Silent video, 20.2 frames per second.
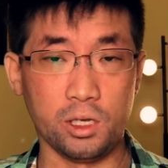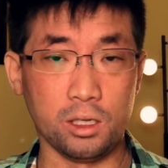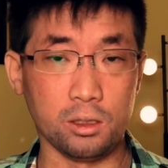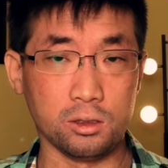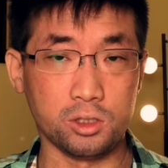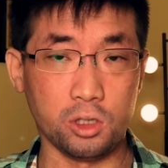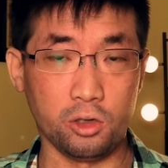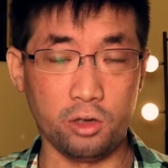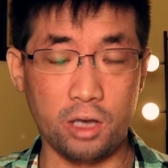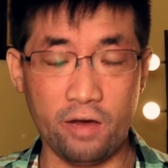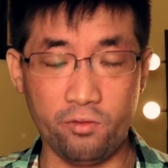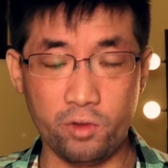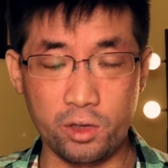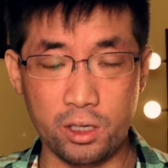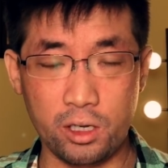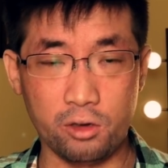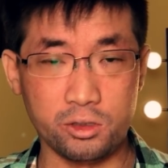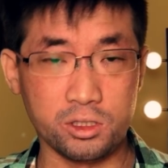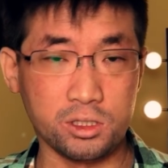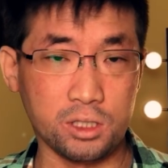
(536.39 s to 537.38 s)
So you have to
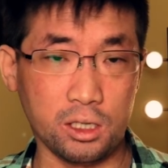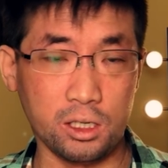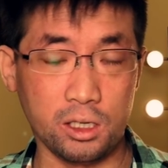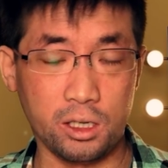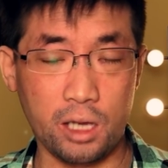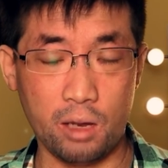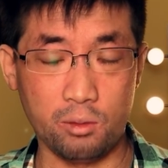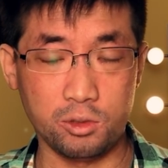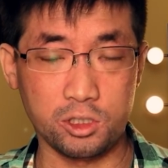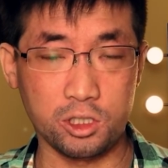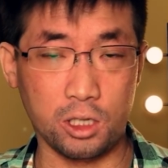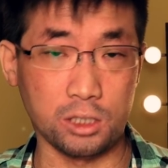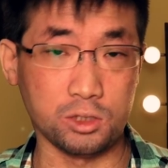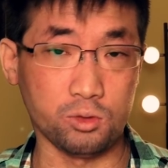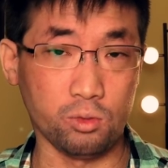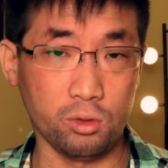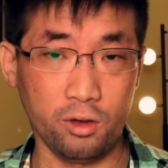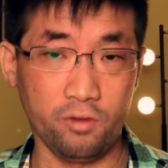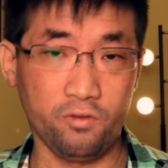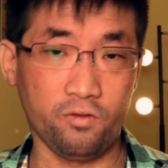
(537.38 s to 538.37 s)
get your steady cam shots
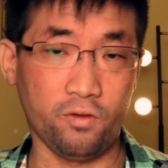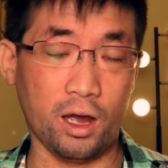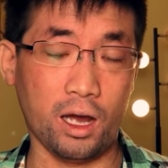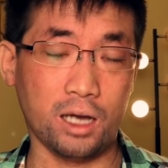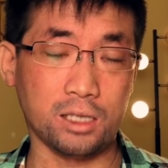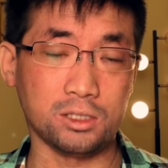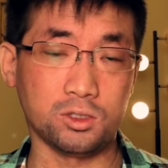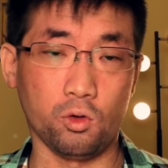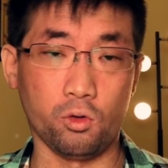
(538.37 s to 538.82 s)
really fast